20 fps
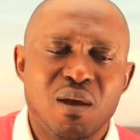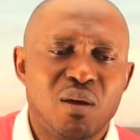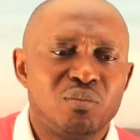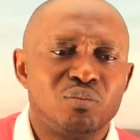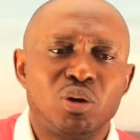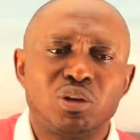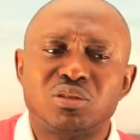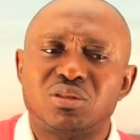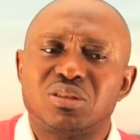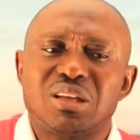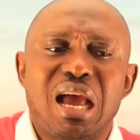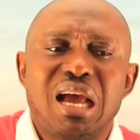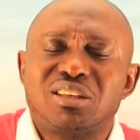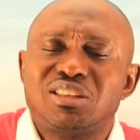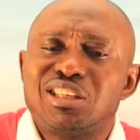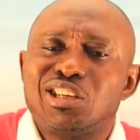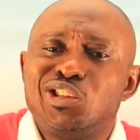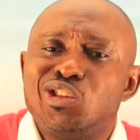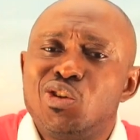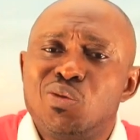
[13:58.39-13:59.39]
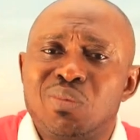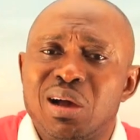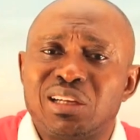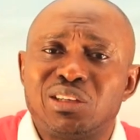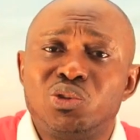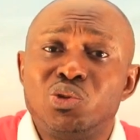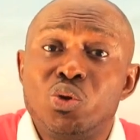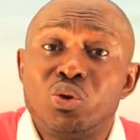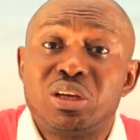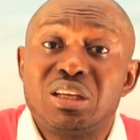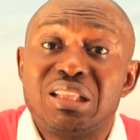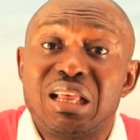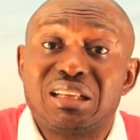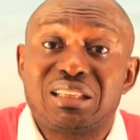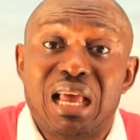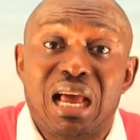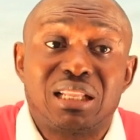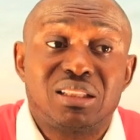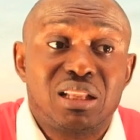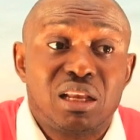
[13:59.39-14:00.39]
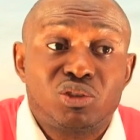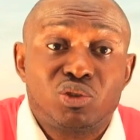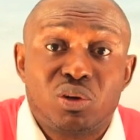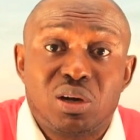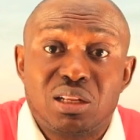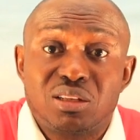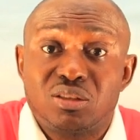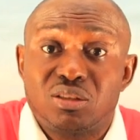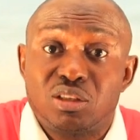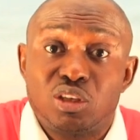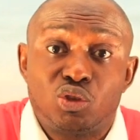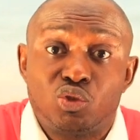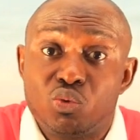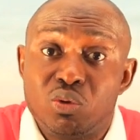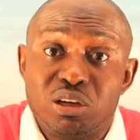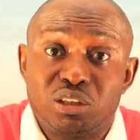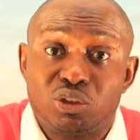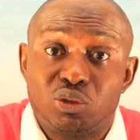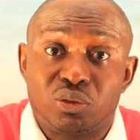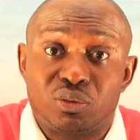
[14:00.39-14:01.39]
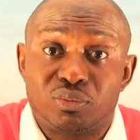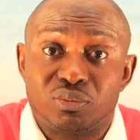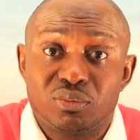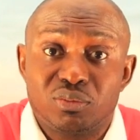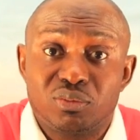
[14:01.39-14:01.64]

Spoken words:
But as a human, looking at her natural situation,